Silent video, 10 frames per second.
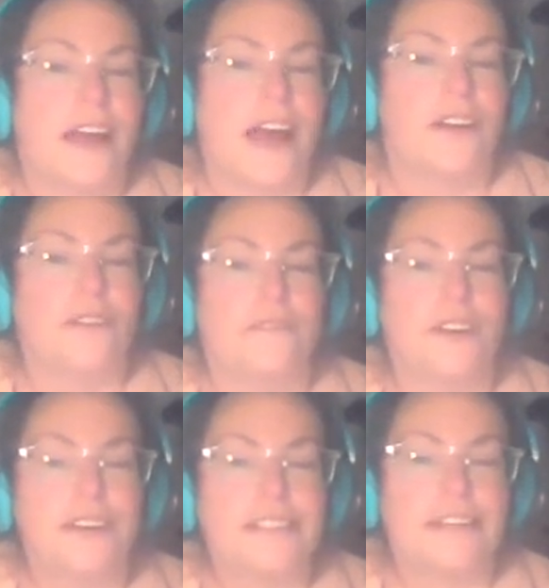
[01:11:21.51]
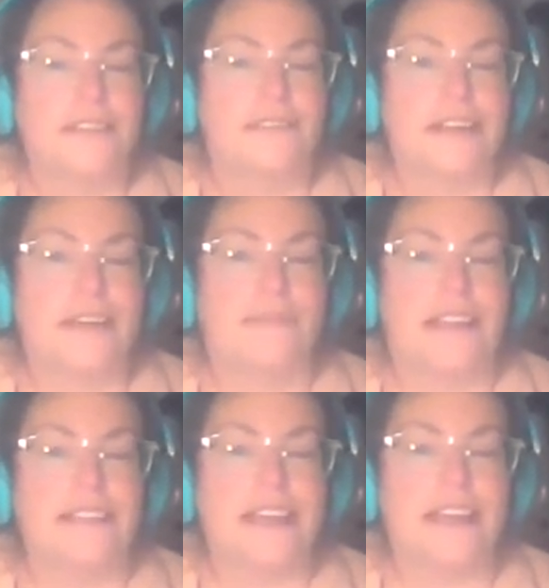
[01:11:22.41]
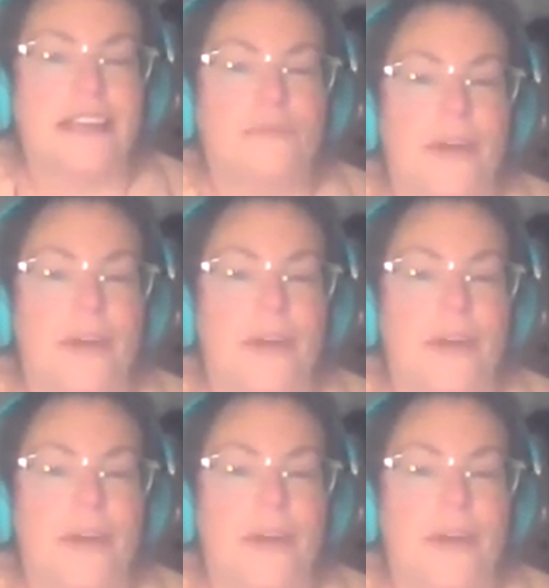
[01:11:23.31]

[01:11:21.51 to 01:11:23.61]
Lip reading: and are very skilled at maintaining